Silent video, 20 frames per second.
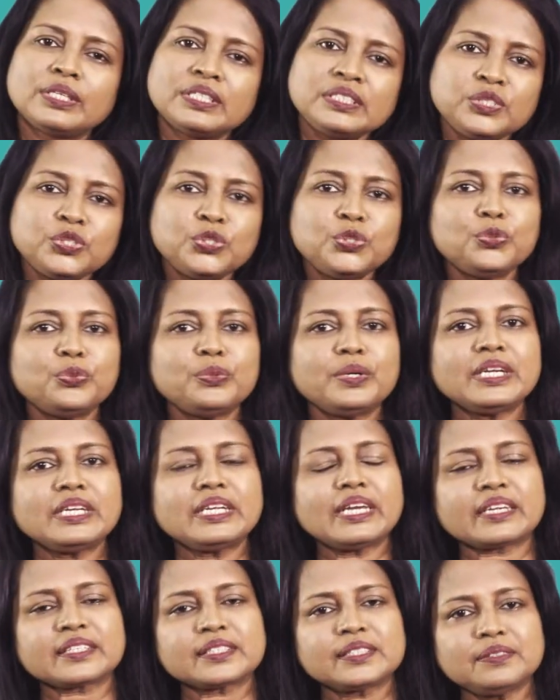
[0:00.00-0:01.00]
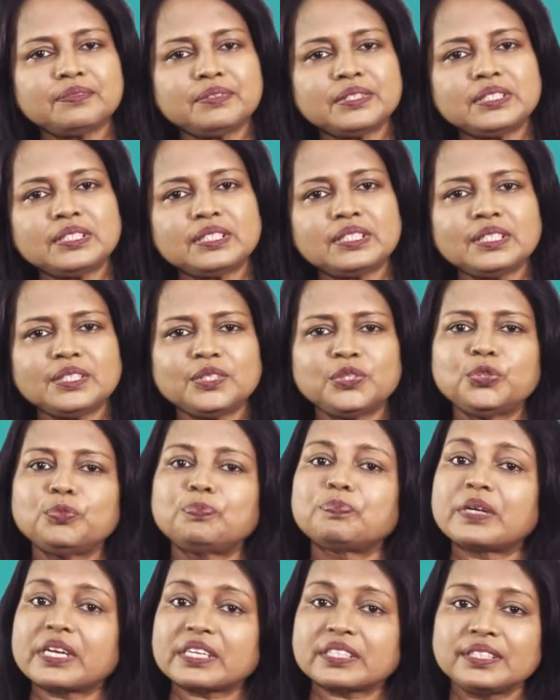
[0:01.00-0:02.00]
let's do an activity to
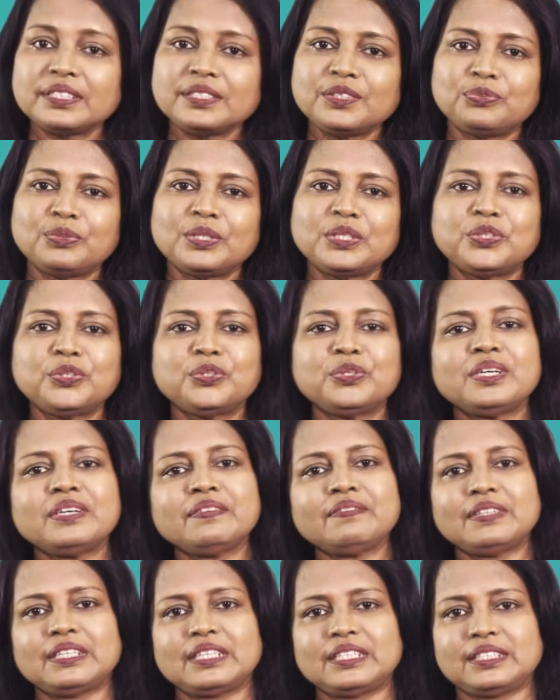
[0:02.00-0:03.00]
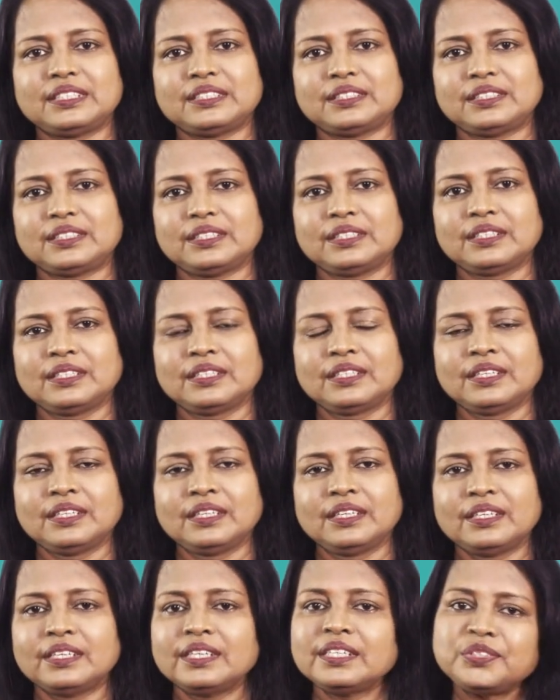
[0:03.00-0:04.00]
practice what you have learned.
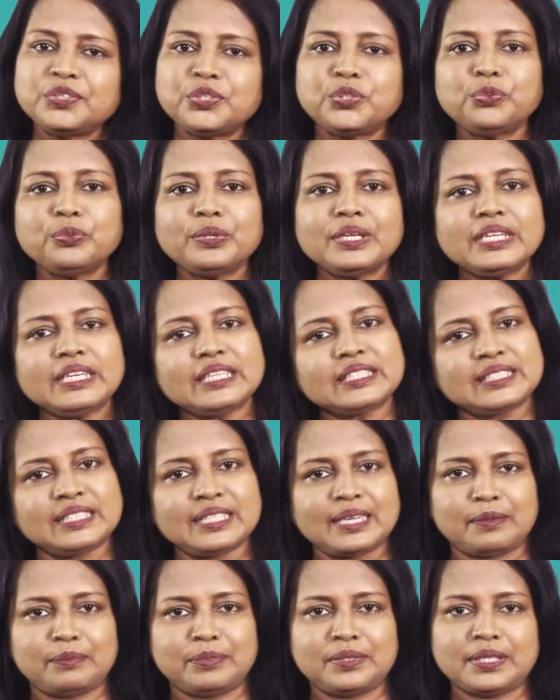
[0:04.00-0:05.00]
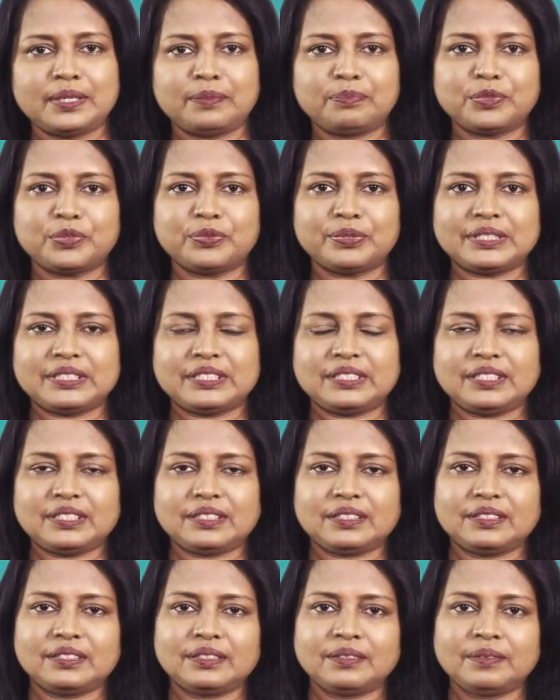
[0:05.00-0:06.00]
Let's do an exam type question.